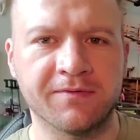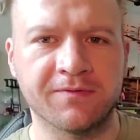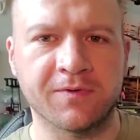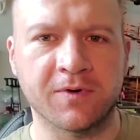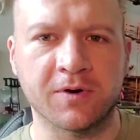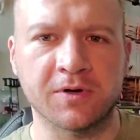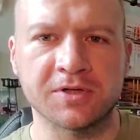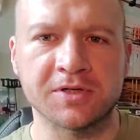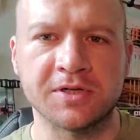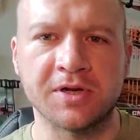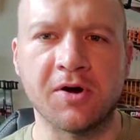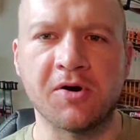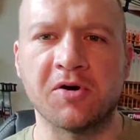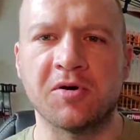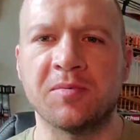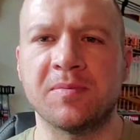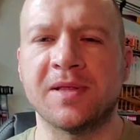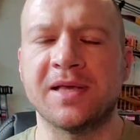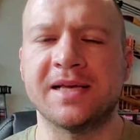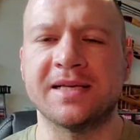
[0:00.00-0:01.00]
First,
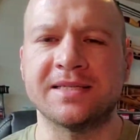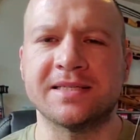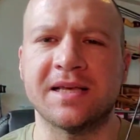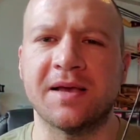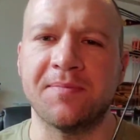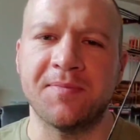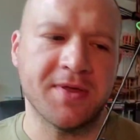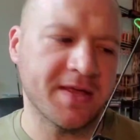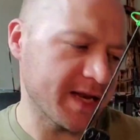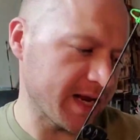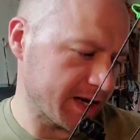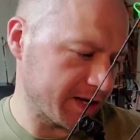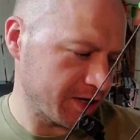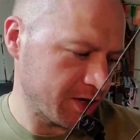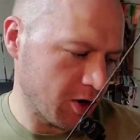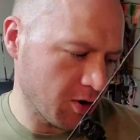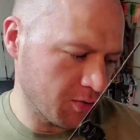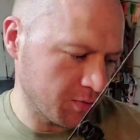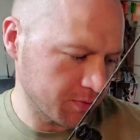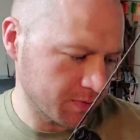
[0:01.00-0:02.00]
notably, is something that I
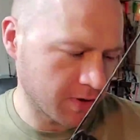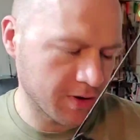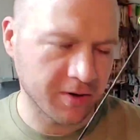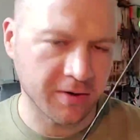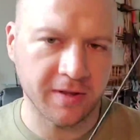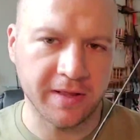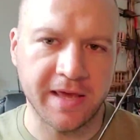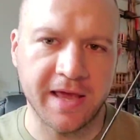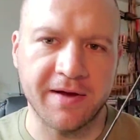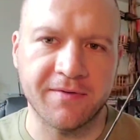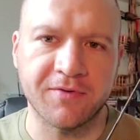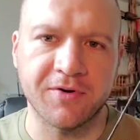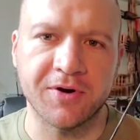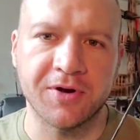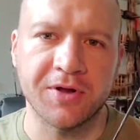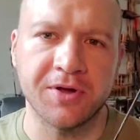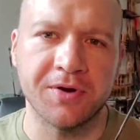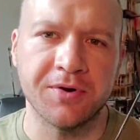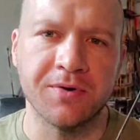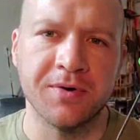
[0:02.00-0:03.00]
don't hardly ever
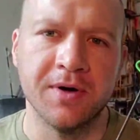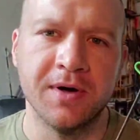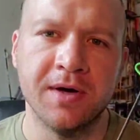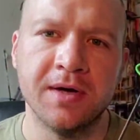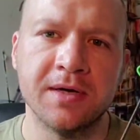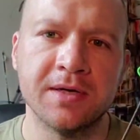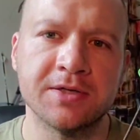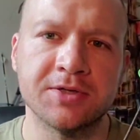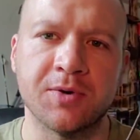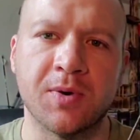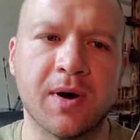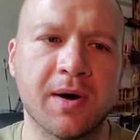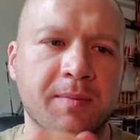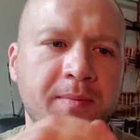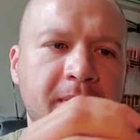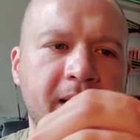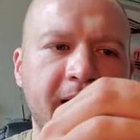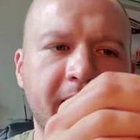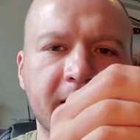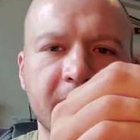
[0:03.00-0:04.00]
do. So on
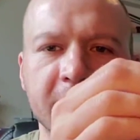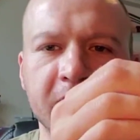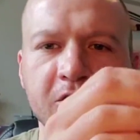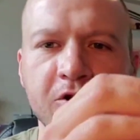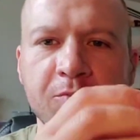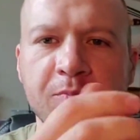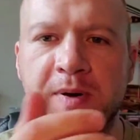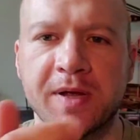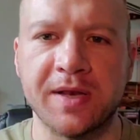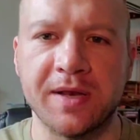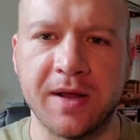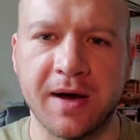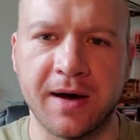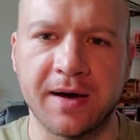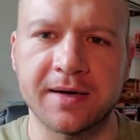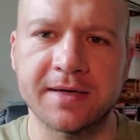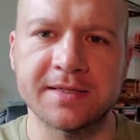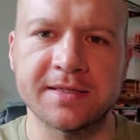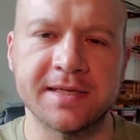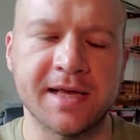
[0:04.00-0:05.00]
my loop and
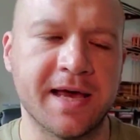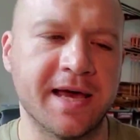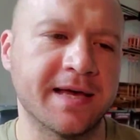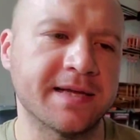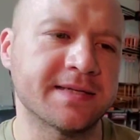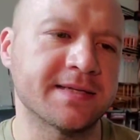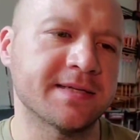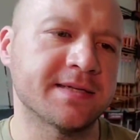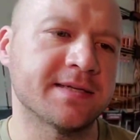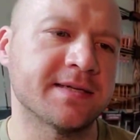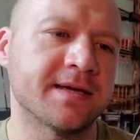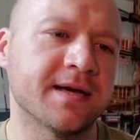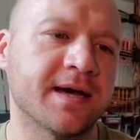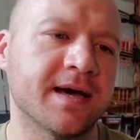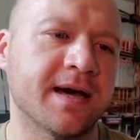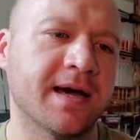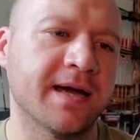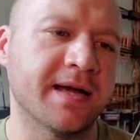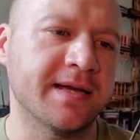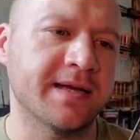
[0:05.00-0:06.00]
knock set,
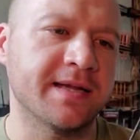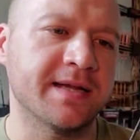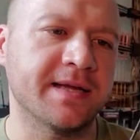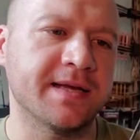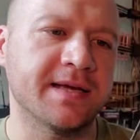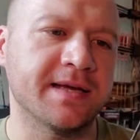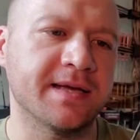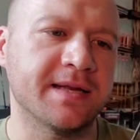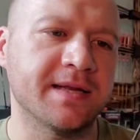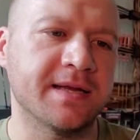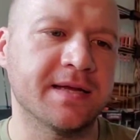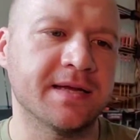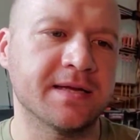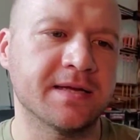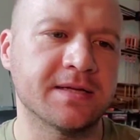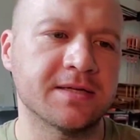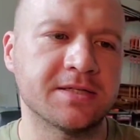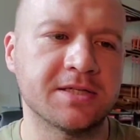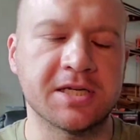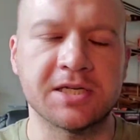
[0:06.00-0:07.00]
I did
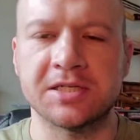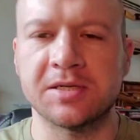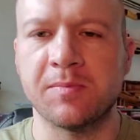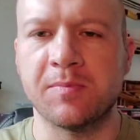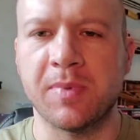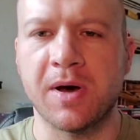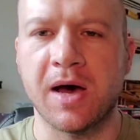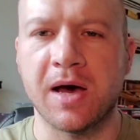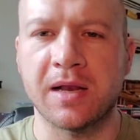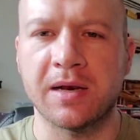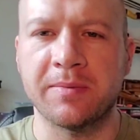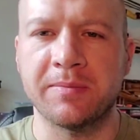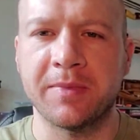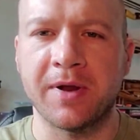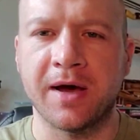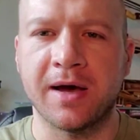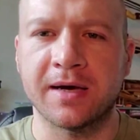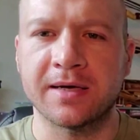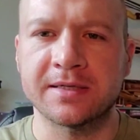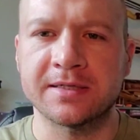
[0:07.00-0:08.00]
just a bottom
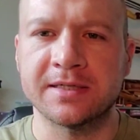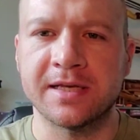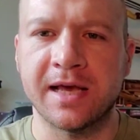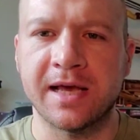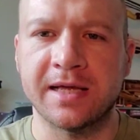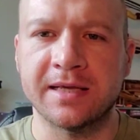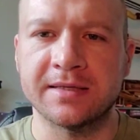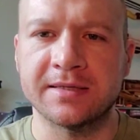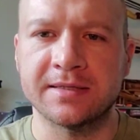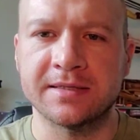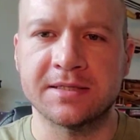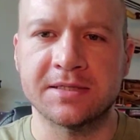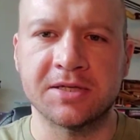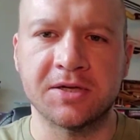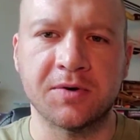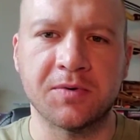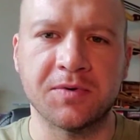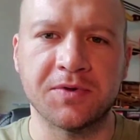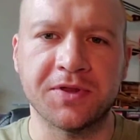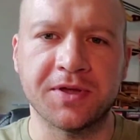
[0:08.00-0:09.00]
knock set,
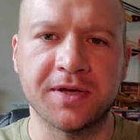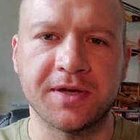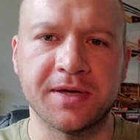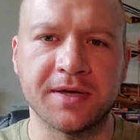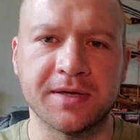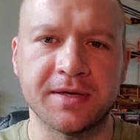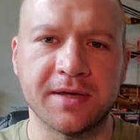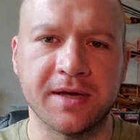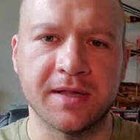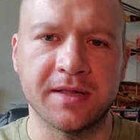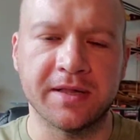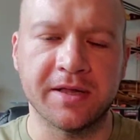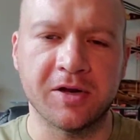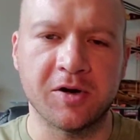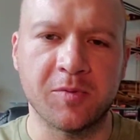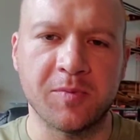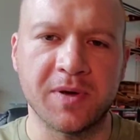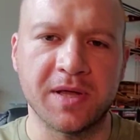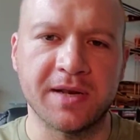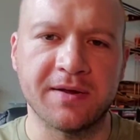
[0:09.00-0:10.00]
still with a
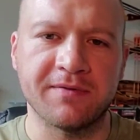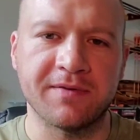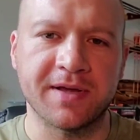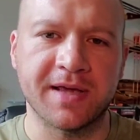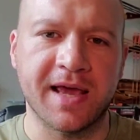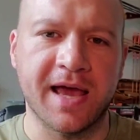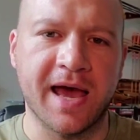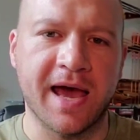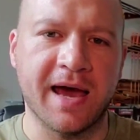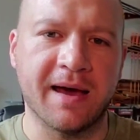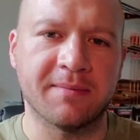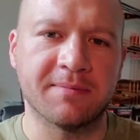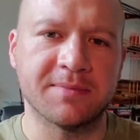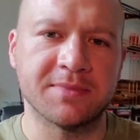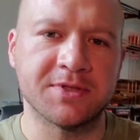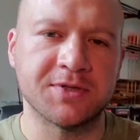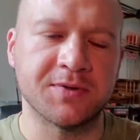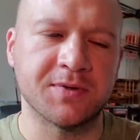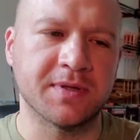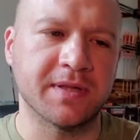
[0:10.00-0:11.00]
little bit of a gap
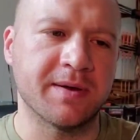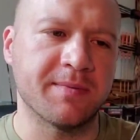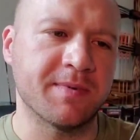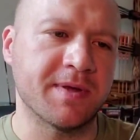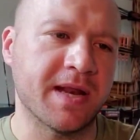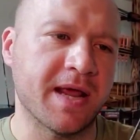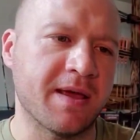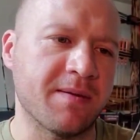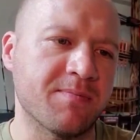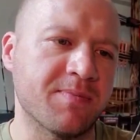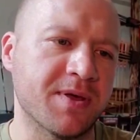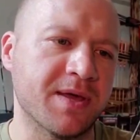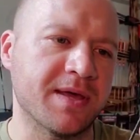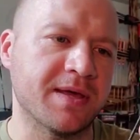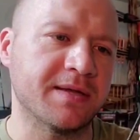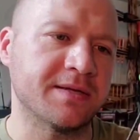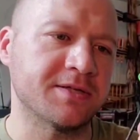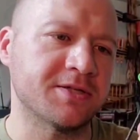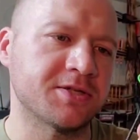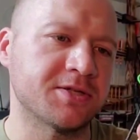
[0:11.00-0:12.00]
to eliminate
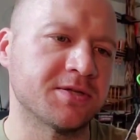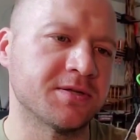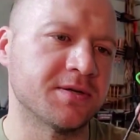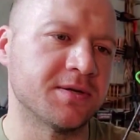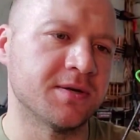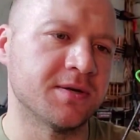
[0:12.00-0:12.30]
pinch.